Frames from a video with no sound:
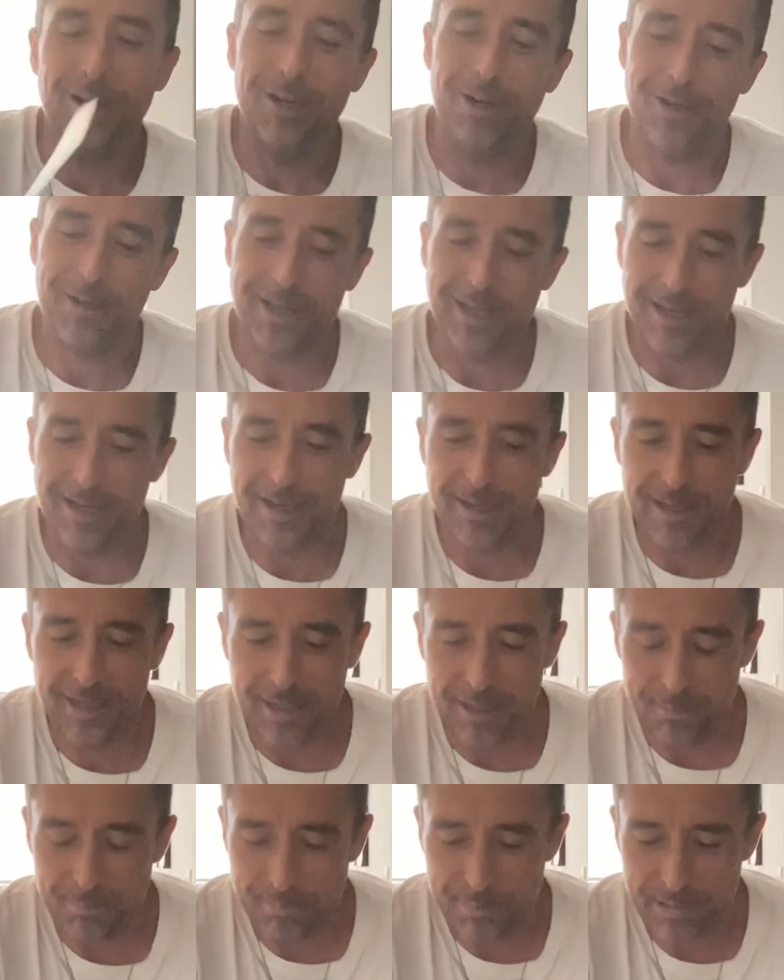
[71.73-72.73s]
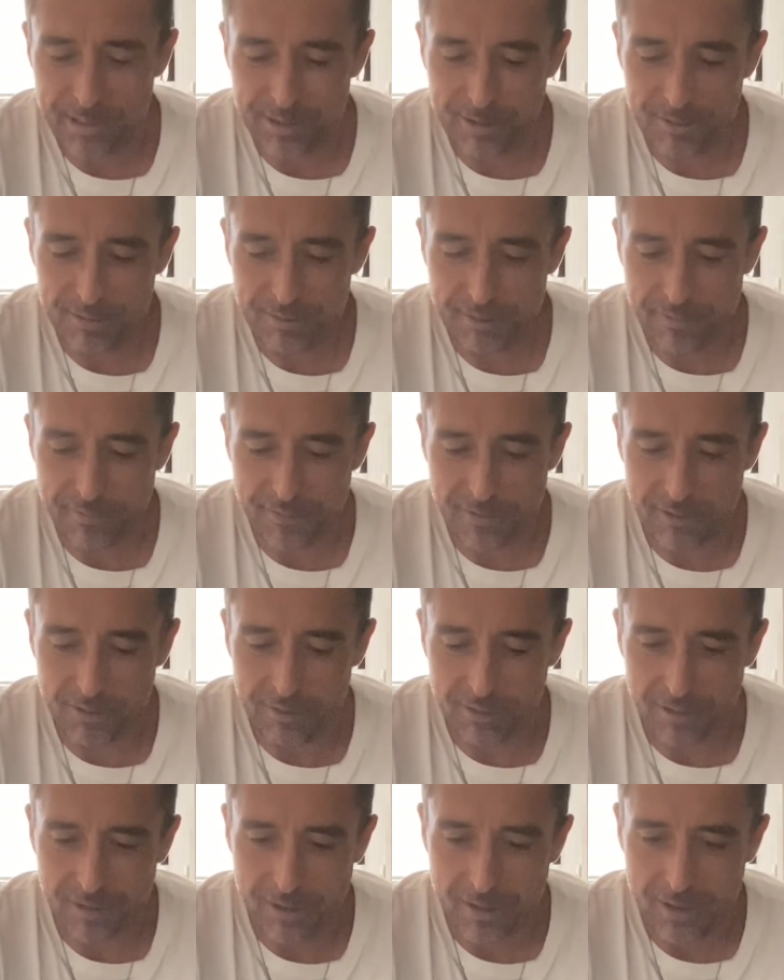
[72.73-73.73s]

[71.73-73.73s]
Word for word: Okay, beautiful.